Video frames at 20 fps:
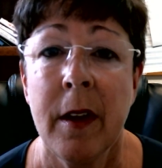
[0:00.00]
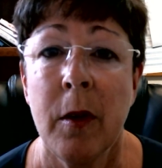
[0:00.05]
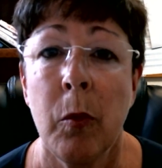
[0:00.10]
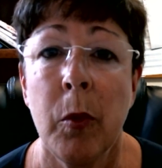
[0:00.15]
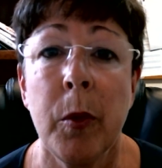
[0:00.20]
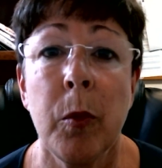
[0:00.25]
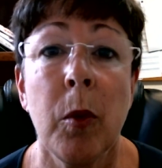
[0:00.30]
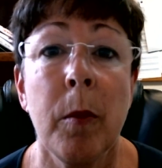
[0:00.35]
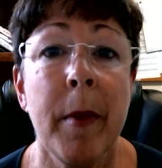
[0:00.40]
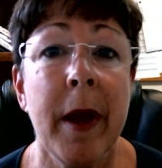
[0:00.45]

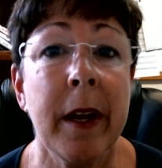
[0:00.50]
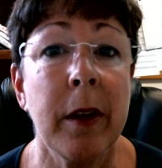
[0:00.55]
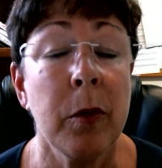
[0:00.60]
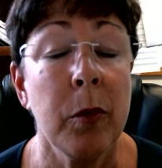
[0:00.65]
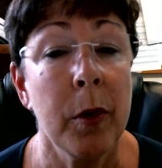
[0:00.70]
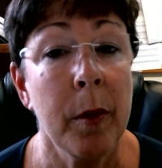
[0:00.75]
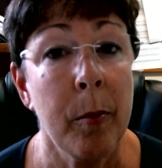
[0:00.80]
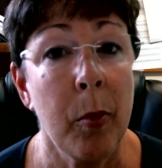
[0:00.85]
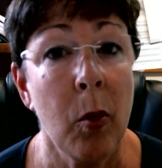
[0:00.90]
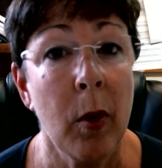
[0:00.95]
We will make you
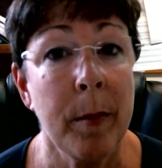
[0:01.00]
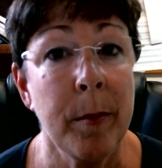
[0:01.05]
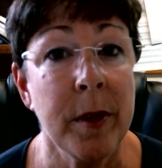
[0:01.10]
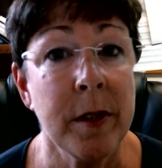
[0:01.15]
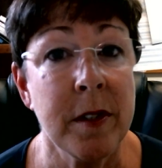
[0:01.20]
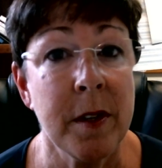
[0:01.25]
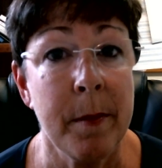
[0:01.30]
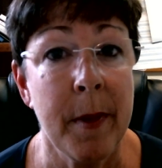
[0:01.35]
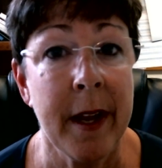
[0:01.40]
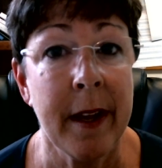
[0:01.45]
an
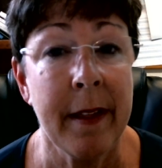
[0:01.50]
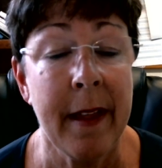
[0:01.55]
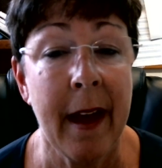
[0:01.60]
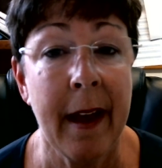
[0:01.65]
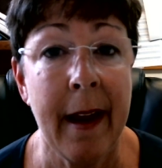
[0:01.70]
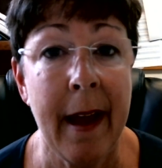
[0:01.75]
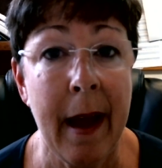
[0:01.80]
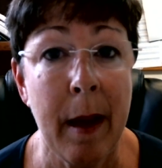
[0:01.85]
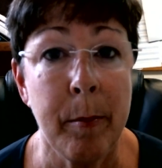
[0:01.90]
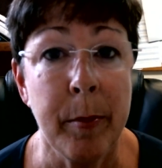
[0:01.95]
appointment to make
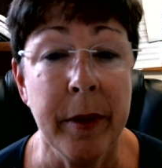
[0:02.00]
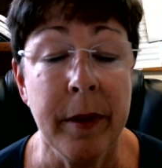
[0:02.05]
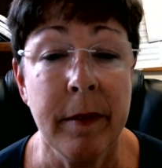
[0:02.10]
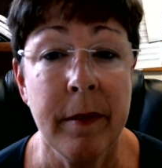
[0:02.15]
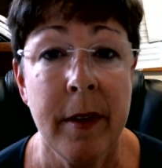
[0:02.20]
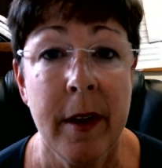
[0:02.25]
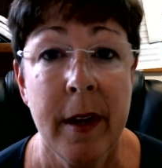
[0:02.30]
that happen.